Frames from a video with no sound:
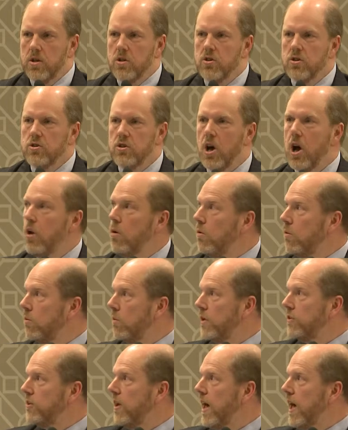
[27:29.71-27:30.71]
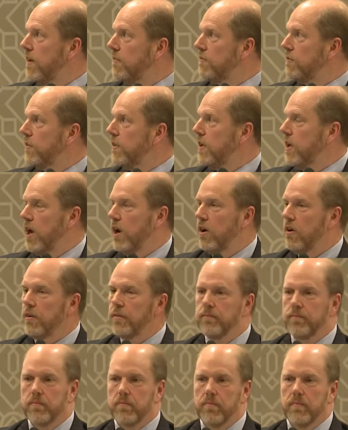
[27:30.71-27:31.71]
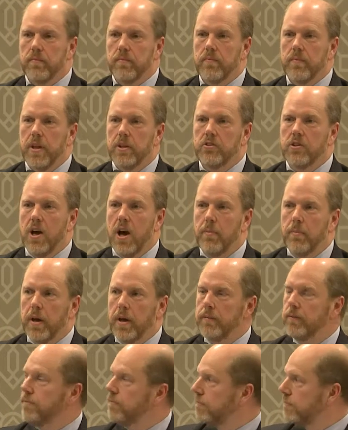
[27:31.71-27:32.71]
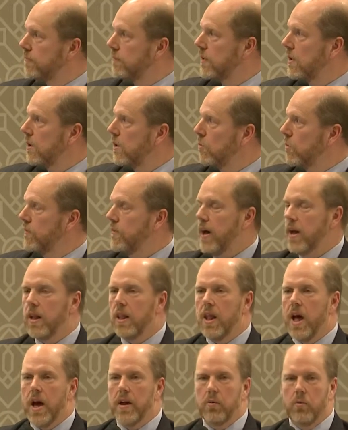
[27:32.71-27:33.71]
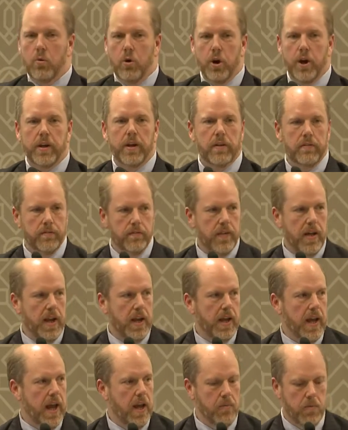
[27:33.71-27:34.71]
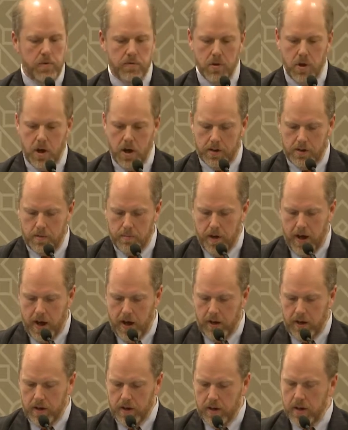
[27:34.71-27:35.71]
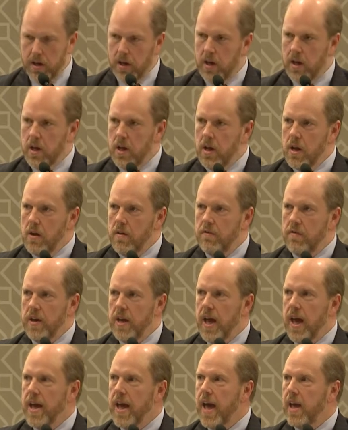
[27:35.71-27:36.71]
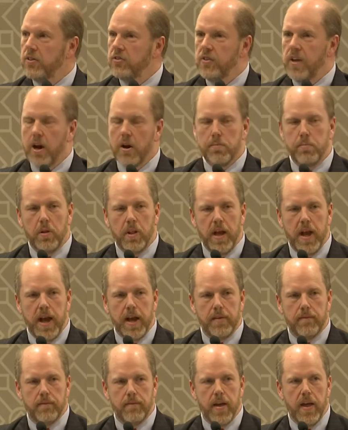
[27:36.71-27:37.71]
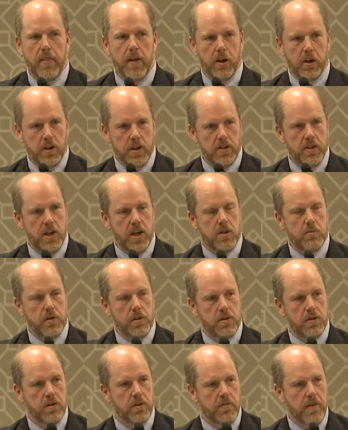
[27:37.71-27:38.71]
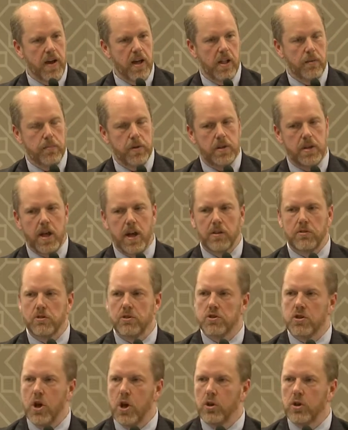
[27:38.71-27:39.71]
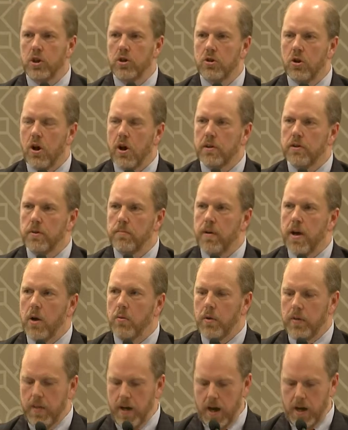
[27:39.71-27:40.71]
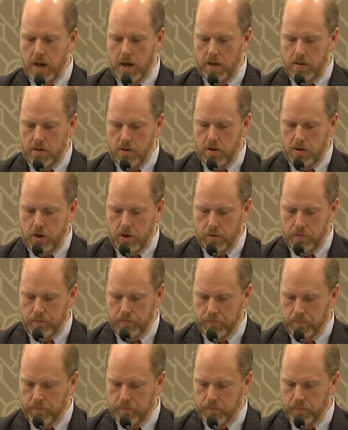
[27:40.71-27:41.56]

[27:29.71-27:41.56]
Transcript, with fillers: So, what's ahead for the year that's coming? We've got a lot of work, and again, we've talked about it. VA has their plan, and they're continuing to develop it. Dr. Shulkin talked about what they need to do.